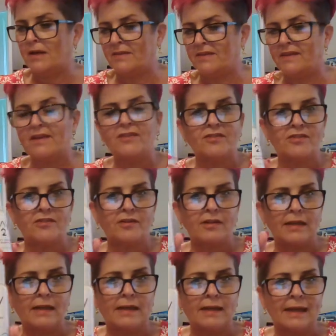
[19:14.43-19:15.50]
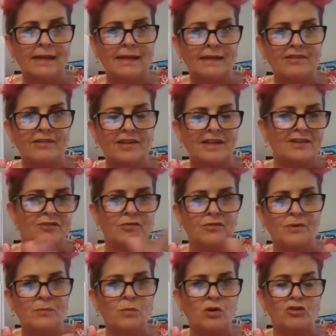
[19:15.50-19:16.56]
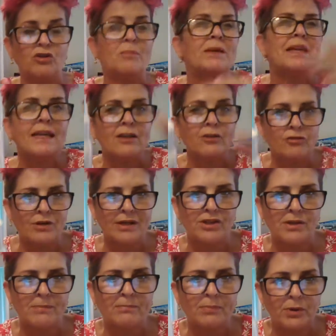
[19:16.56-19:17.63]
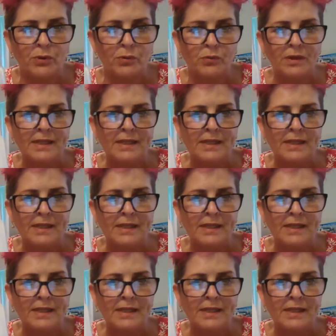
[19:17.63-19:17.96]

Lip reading: This like is an interim wash, a bit like a dry shampoo.